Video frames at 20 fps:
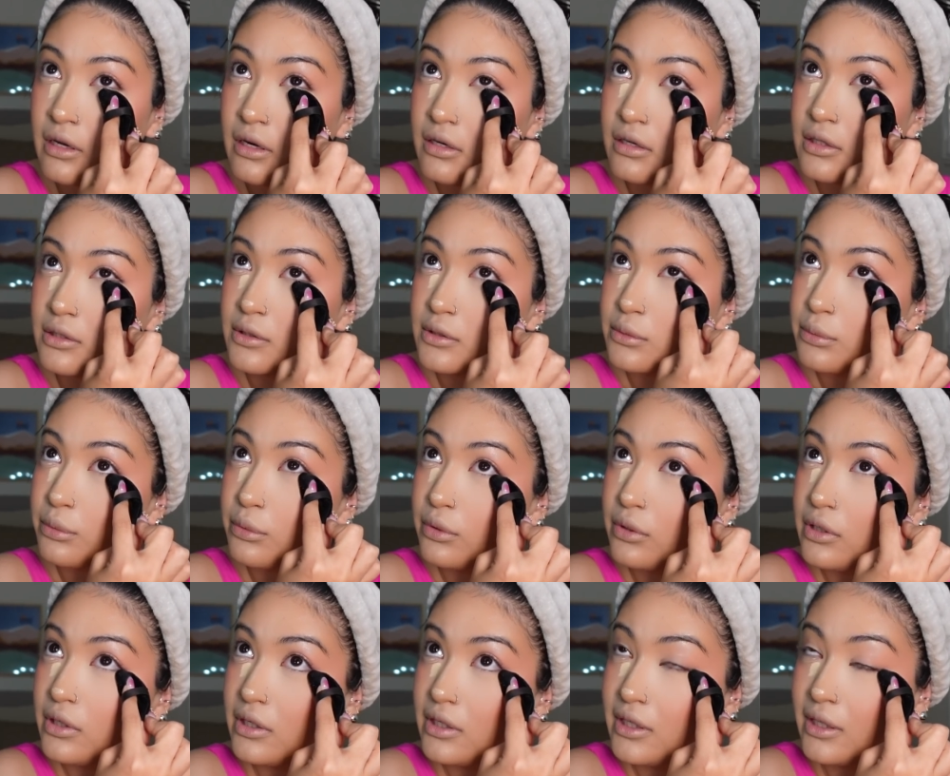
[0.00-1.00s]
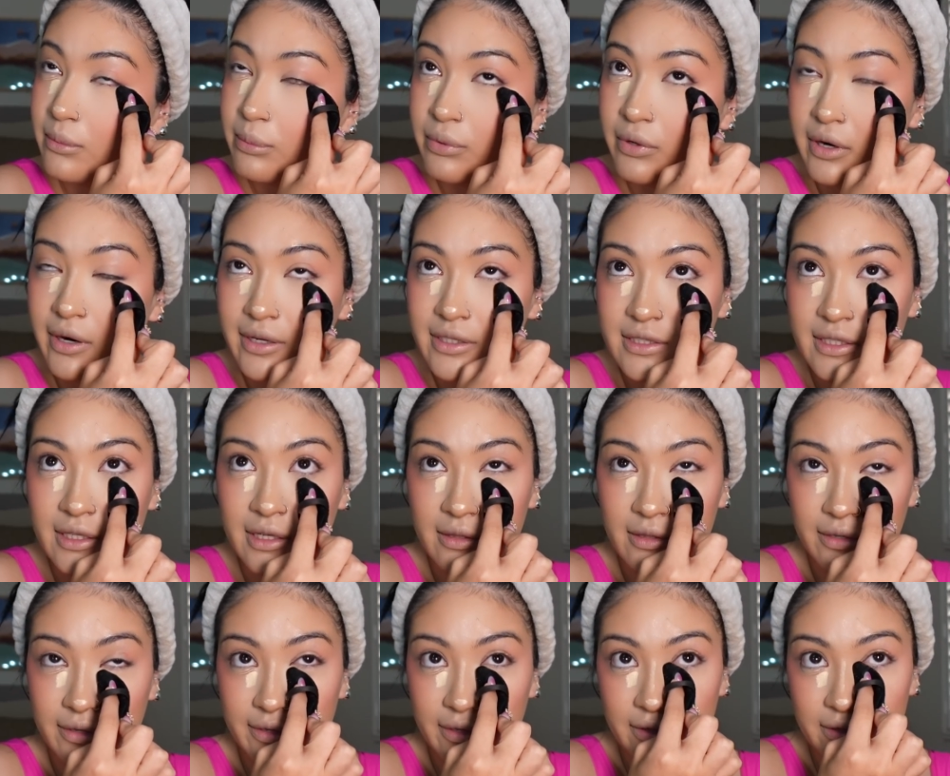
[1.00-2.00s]
Just really press it in
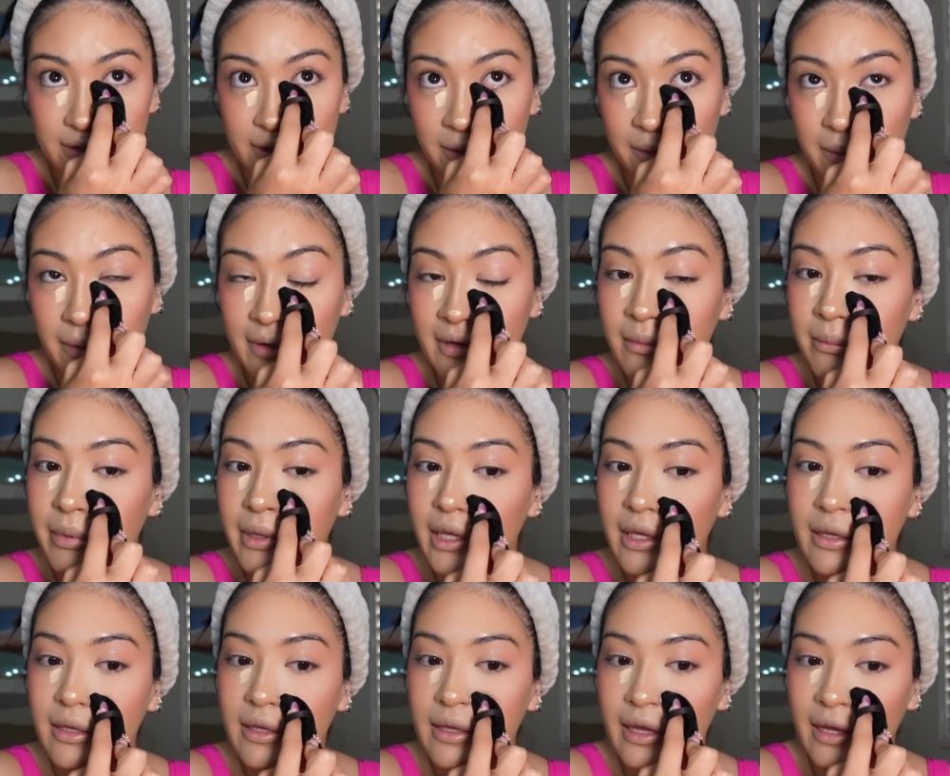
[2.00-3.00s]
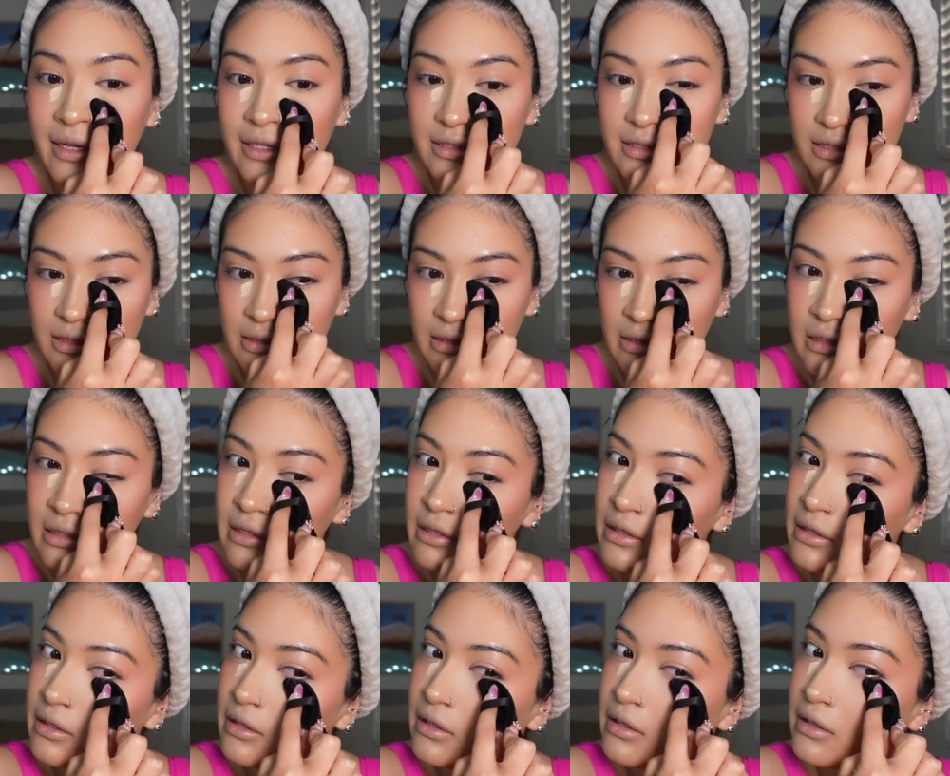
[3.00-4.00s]
there. You don't want to bake yet.
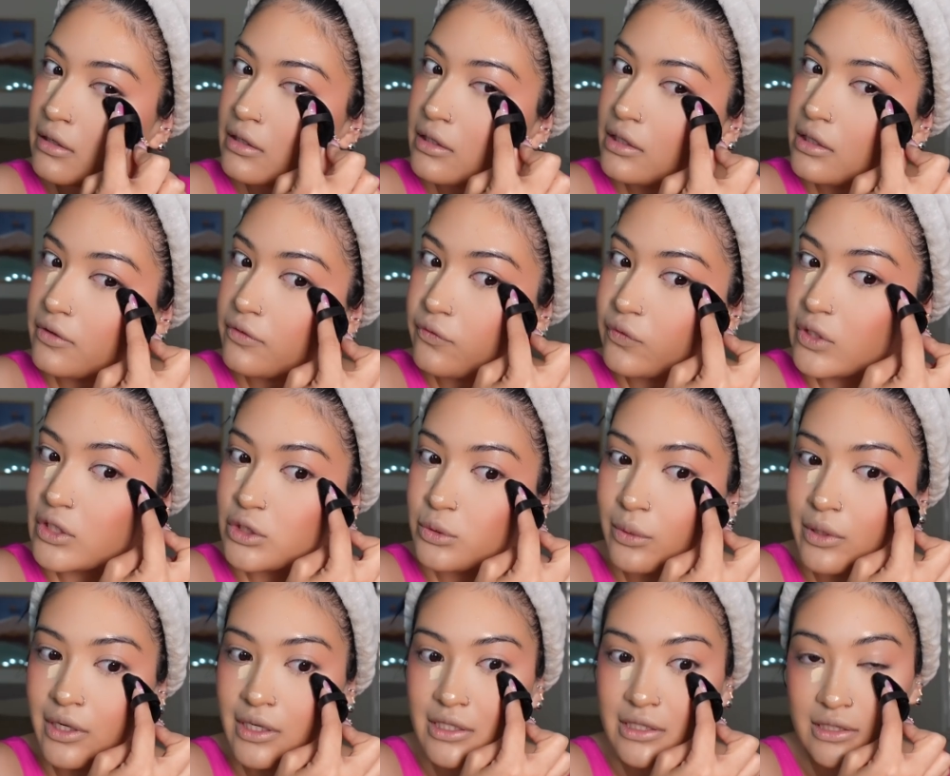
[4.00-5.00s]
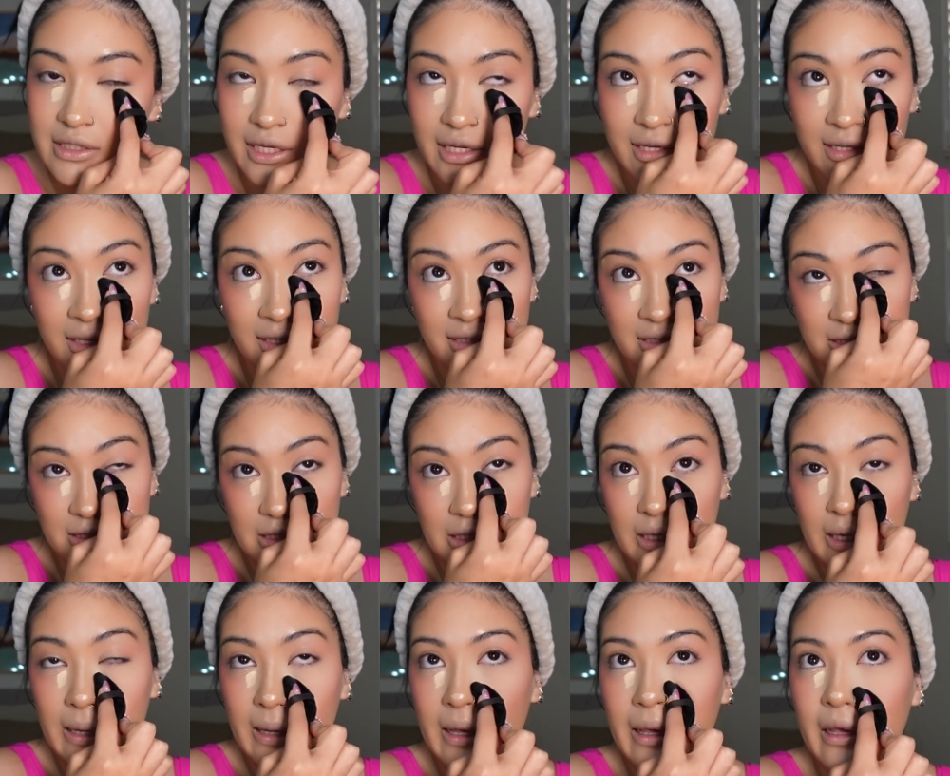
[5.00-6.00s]
You first want to set it,
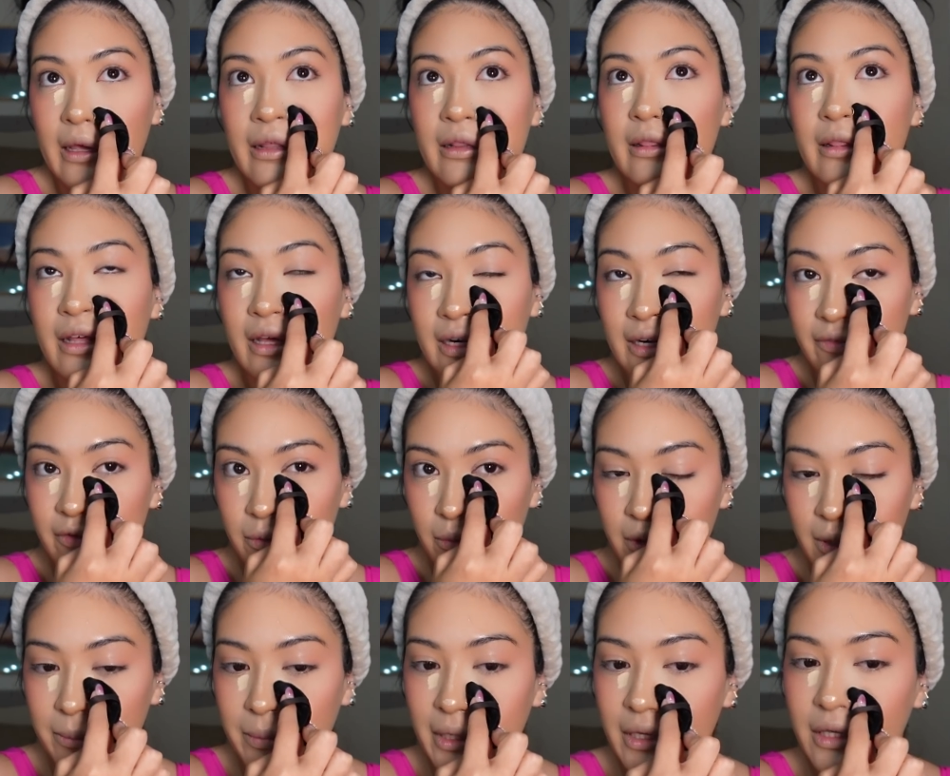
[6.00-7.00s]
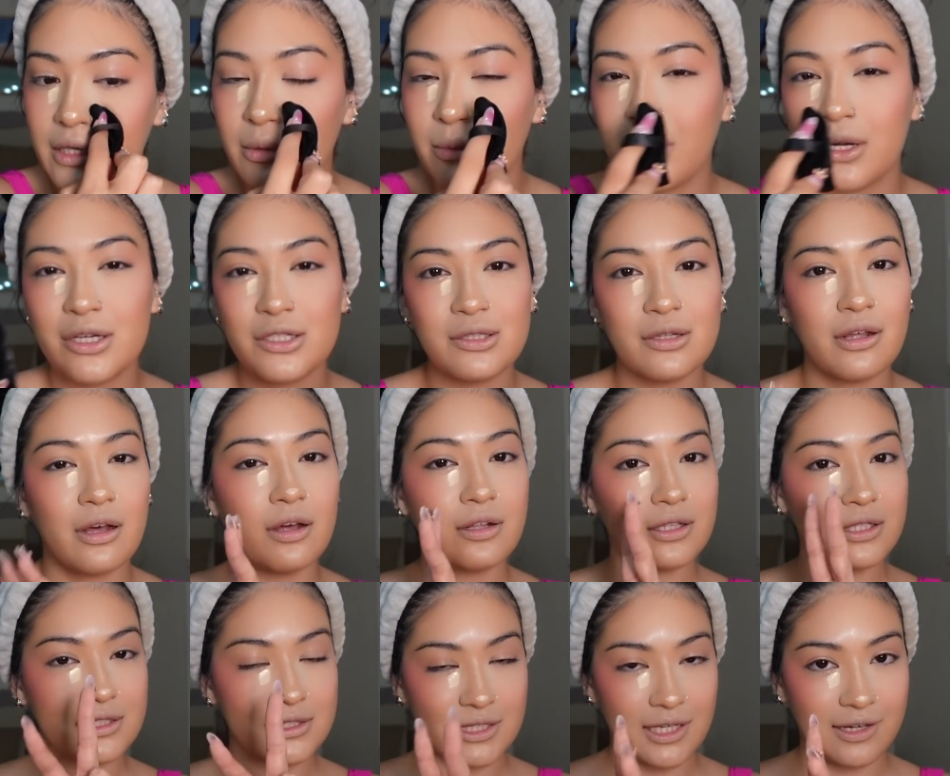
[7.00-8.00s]
and then if you want to bake, you want to do that on
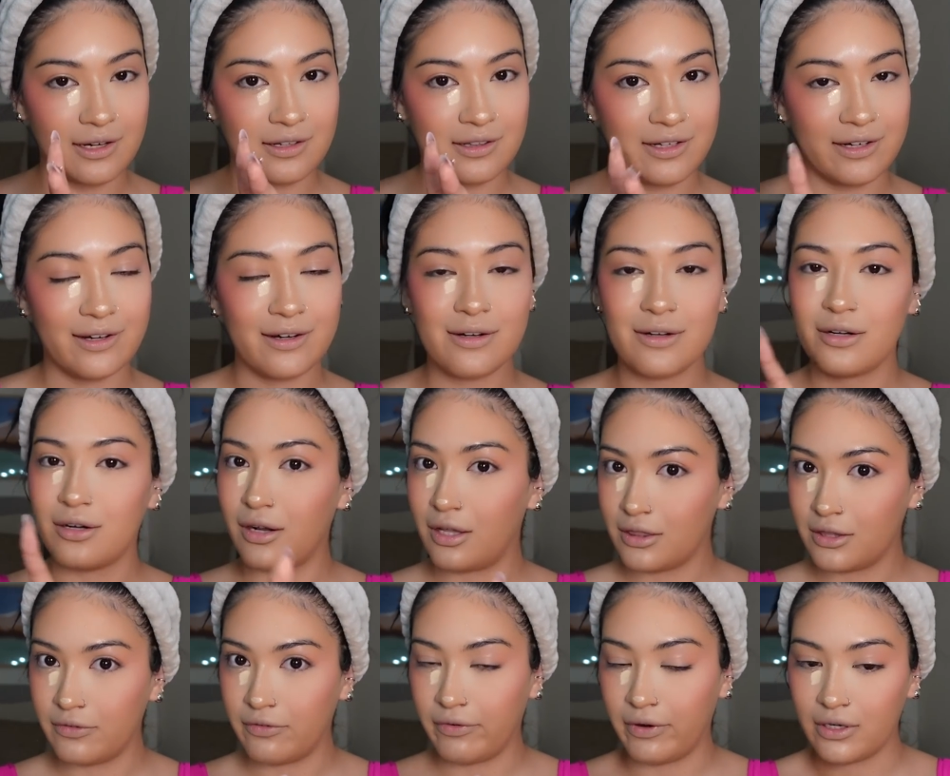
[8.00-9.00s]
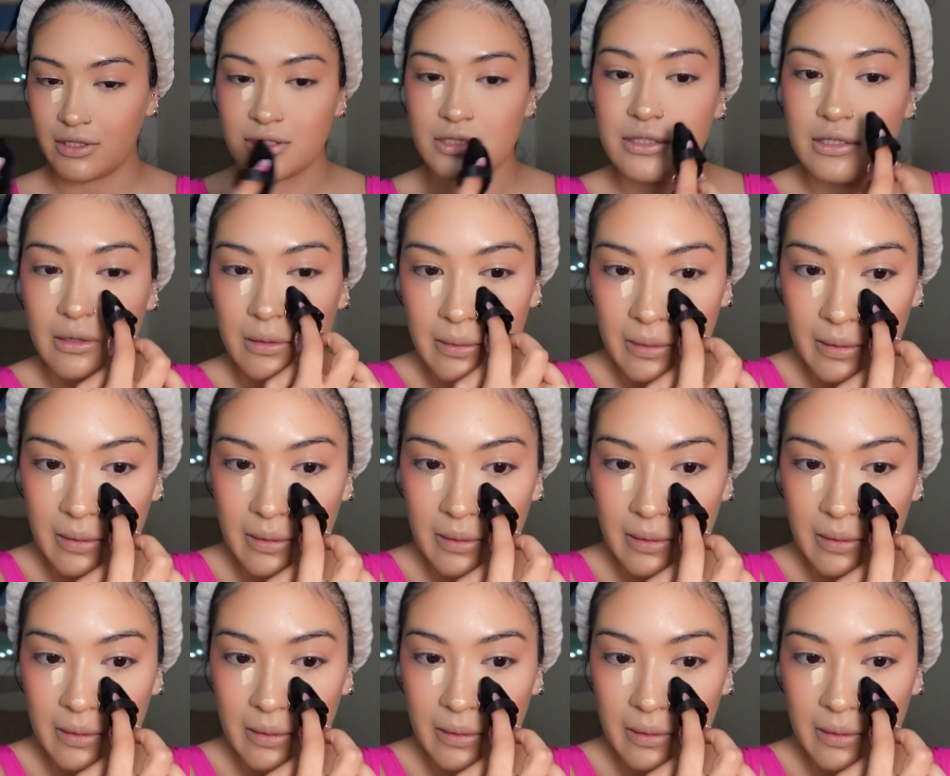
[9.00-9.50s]
the second layer, not the first.